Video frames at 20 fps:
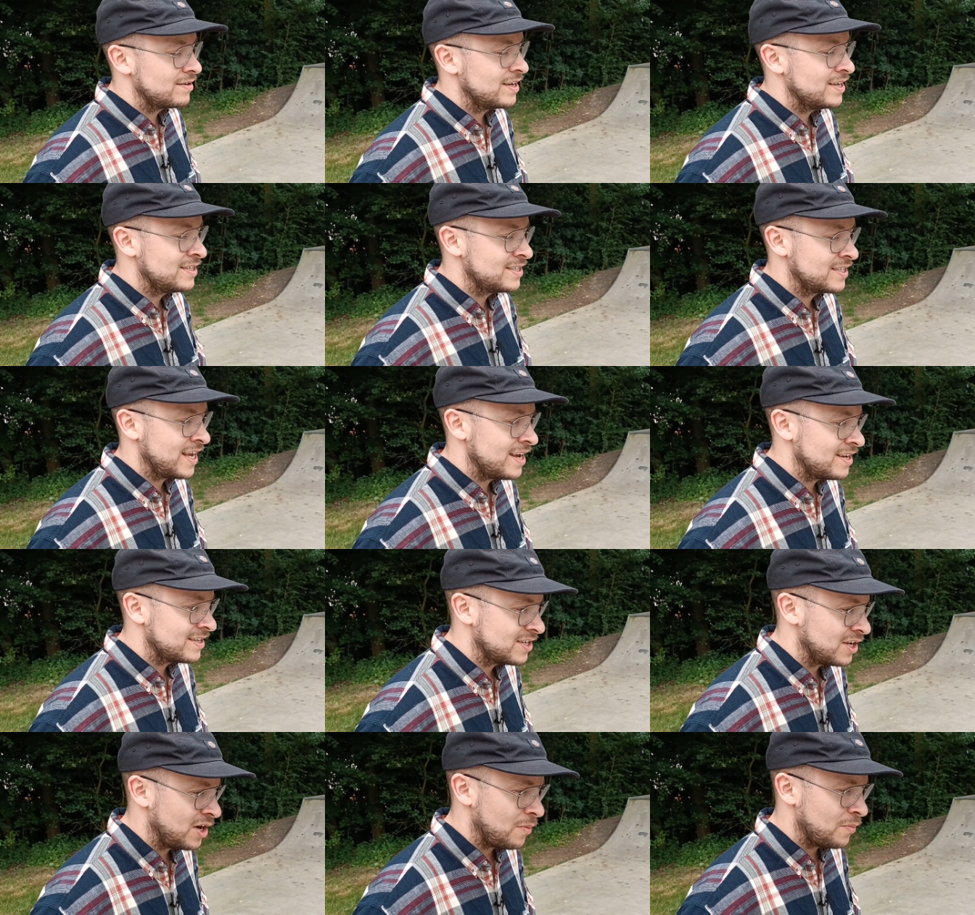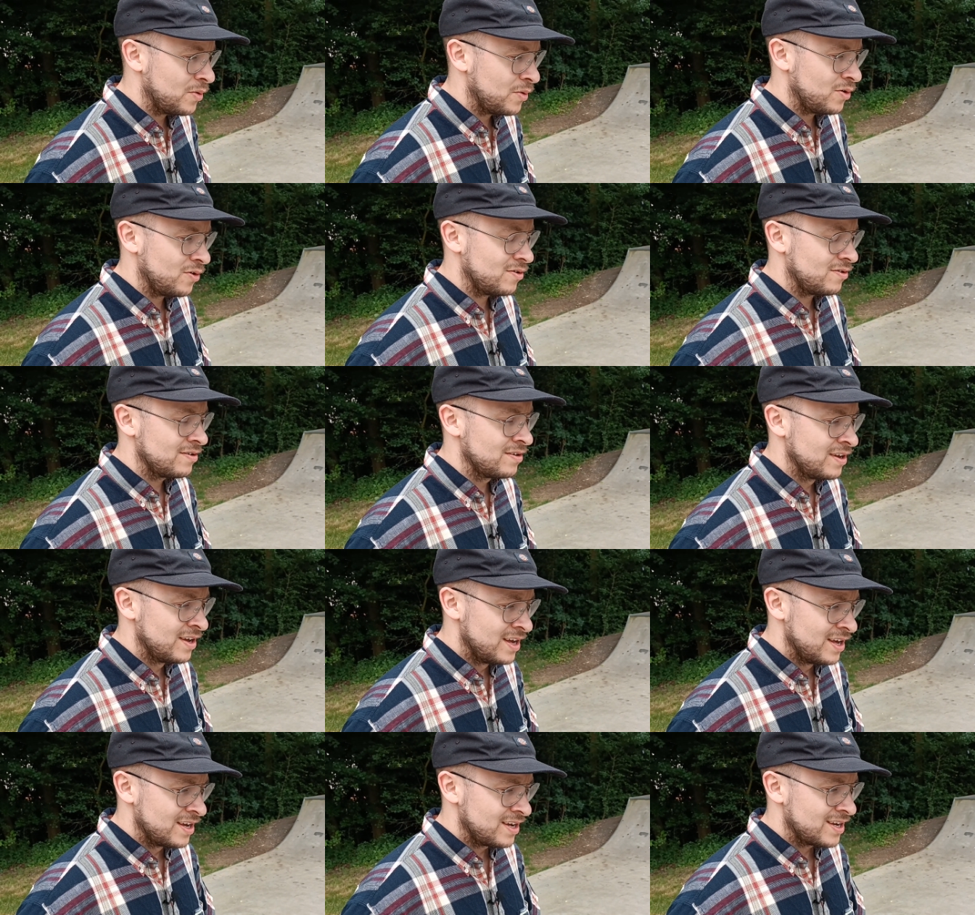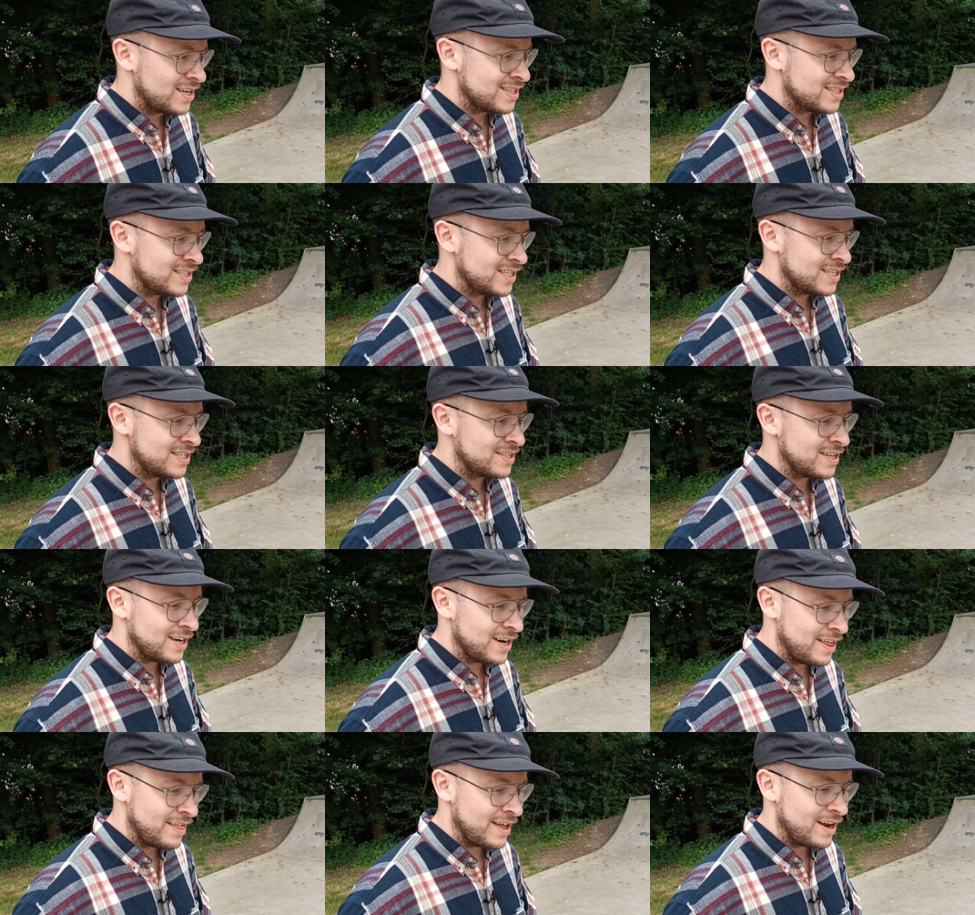He skates a lot more
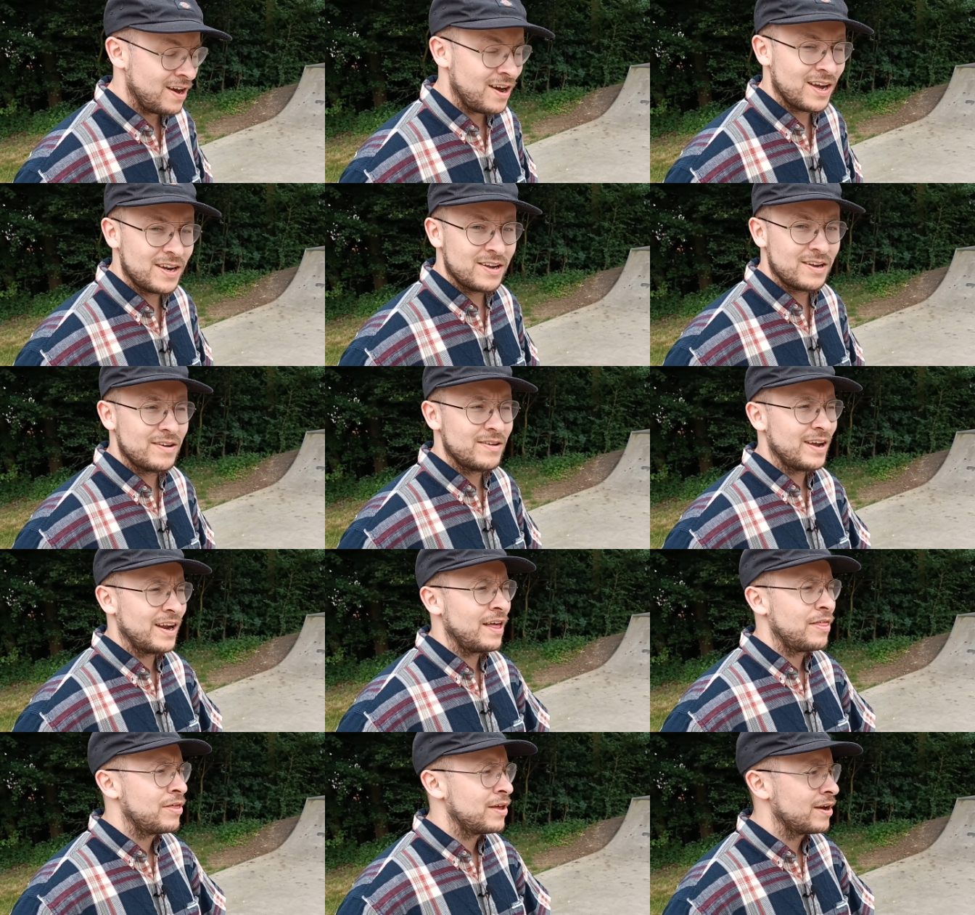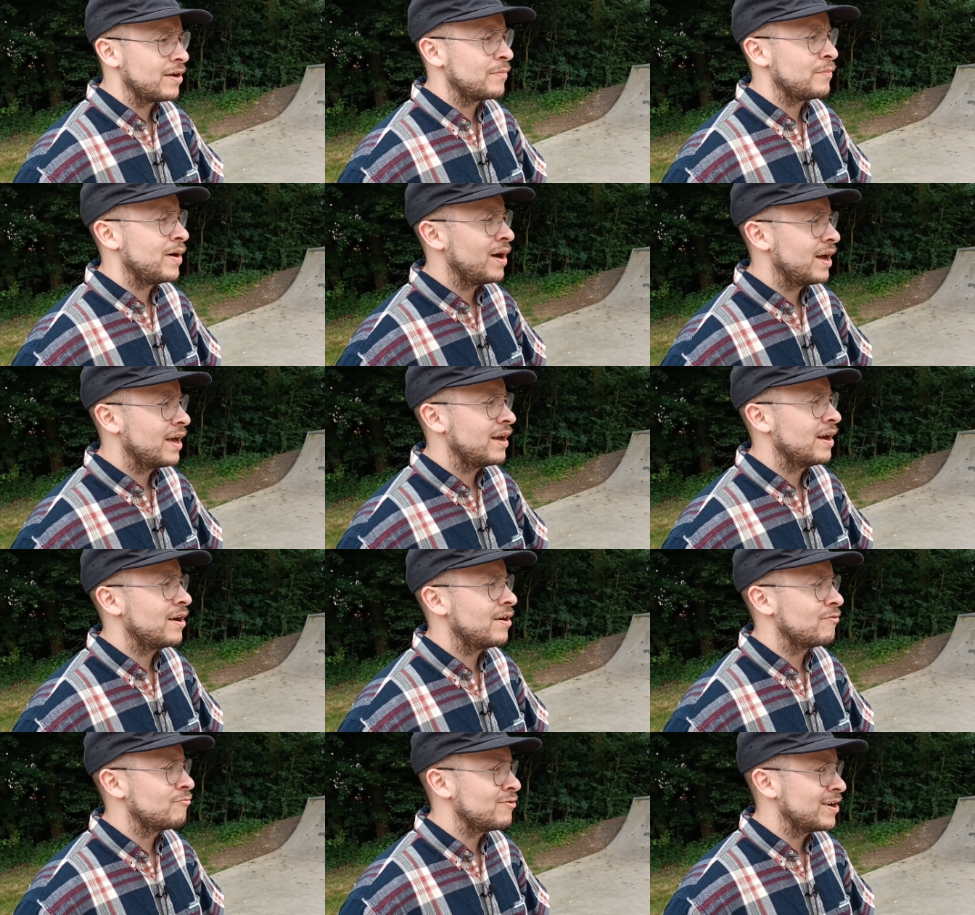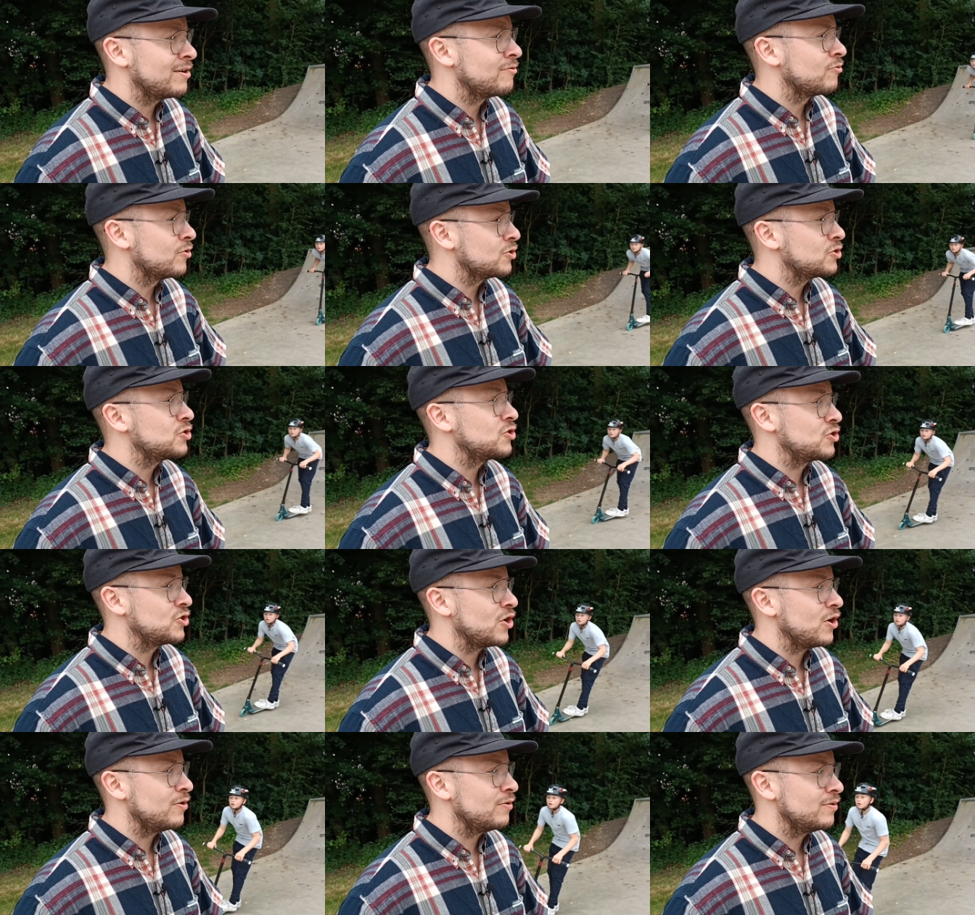consistently than I do, and I think my uh, ring rust
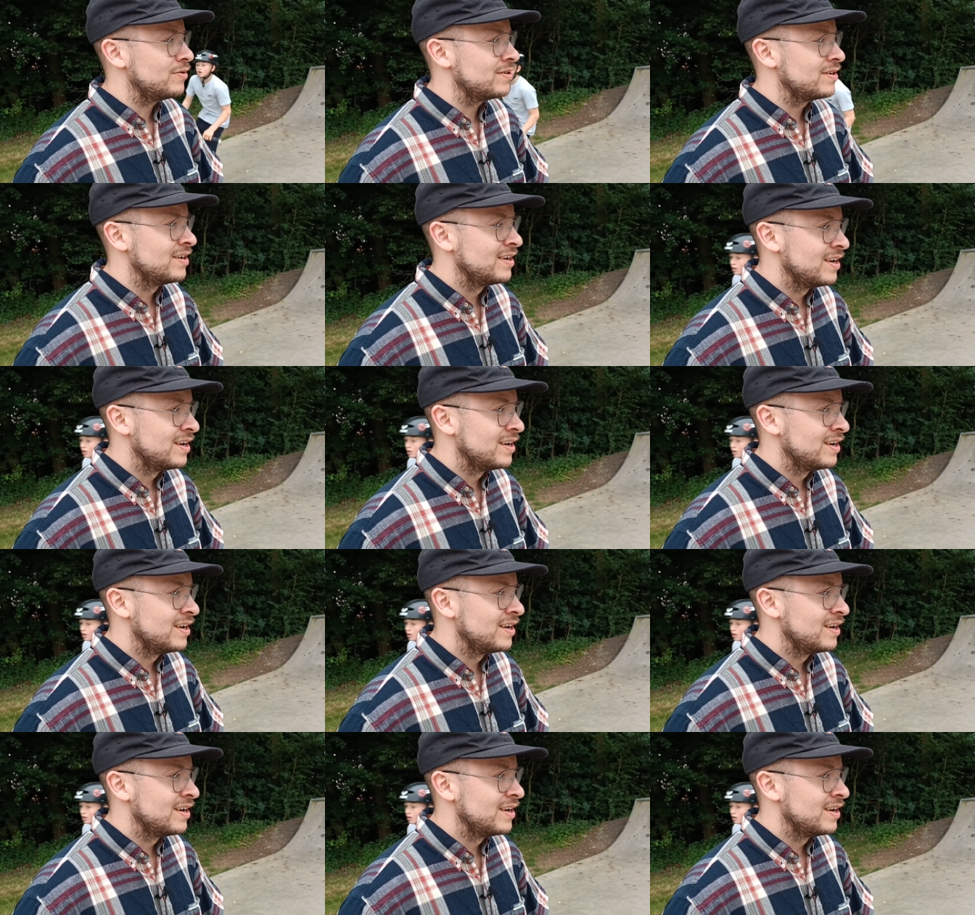showed,